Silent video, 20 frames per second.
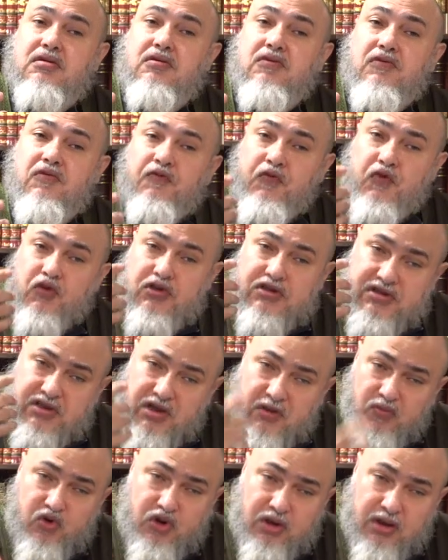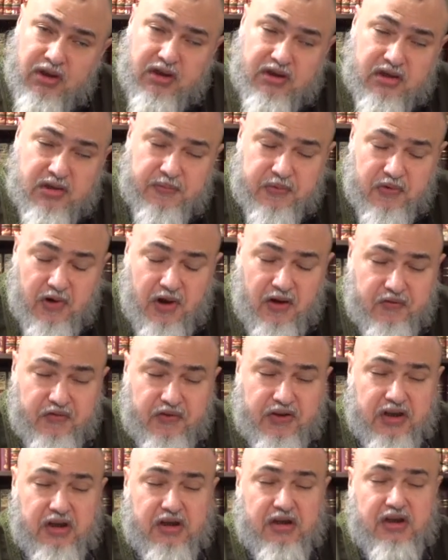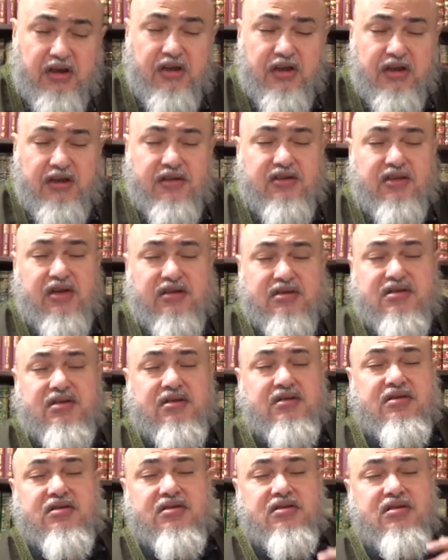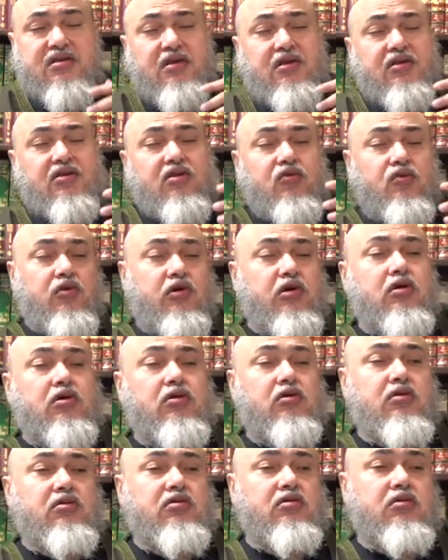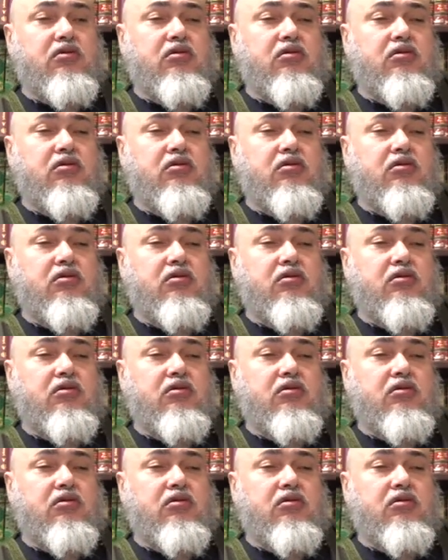For someone like the Prophet, he doesn't see the world.